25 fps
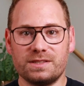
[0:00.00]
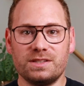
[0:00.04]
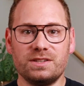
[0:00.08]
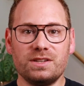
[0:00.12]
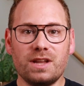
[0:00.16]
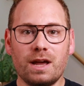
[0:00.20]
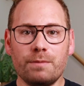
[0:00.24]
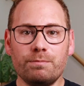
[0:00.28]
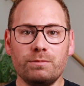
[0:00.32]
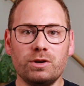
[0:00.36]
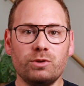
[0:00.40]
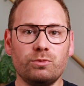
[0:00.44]
The
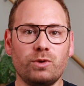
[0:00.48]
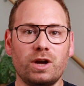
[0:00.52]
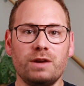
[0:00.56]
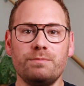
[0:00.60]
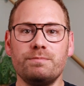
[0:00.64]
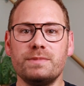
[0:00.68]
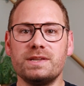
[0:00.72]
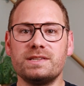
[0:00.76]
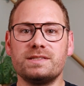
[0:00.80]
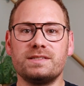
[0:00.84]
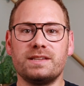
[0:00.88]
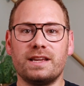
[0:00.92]
number
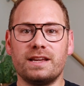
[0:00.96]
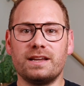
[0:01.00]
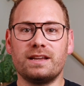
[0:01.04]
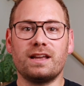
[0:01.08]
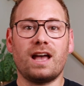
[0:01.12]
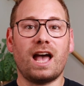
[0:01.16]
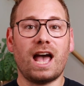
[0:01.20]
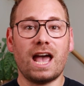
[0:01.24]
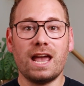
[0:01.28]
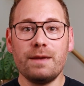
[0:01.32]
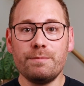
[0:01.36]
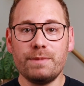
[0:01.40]
1 mistake
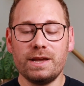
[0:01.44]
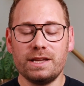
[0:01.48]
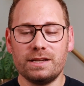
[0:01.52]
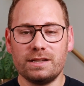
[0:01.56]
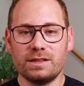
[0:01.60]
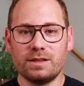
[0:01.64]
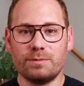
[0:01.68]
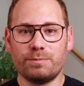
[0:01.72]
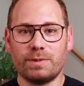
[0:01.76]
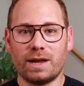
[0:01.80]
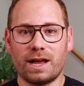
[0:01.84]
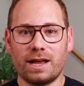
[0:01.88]
I made
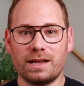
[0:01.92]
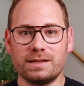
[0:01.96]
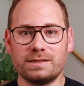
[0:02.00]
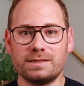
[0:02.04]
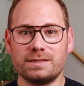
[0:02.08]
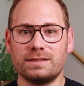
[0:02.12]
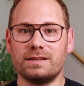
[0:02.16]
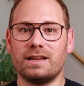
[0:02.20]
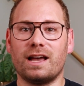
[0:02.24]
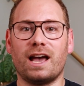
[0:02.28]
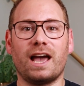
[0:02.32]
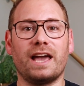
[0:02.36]
in the
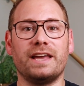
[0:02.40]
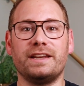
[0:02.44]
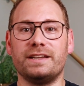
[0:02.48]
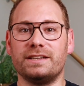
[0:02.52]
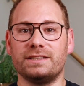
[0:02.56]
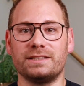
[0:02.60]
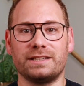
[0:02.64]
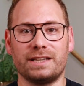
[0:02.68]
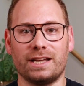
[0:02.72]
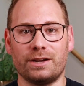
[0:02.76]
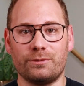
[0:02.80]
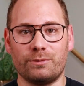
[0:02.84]
past, I
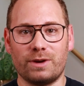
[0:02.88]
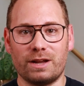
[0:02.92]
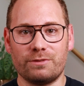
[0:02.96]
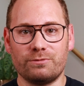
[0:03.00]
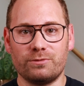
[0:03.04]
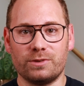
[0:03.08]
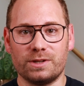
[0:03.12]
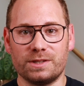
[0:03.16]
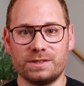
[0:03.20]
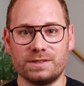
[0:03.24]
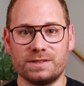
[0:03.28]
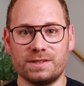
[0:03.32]
didn't get
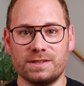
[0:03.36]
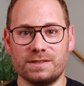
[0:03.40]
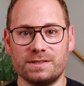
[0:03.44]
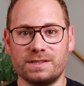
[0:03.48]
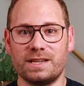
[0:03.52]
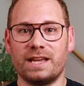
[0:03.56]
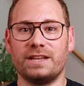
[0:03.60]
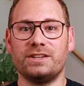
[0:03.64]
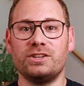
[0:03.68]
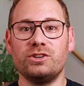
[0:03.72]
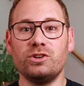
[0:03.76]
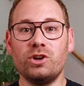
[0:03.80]
references.
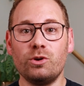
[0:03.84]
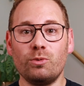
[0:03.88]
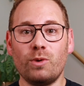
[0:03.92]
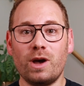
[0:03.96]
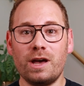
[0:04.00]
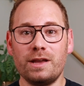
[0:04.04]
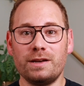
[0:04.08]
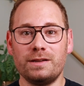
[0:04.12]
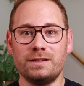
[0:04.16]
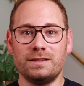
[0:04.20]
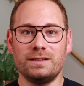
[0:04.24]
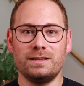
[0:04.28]
And you know
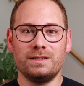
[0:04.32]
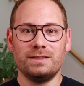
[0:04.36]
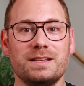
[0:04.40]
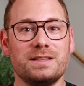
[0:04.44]
what?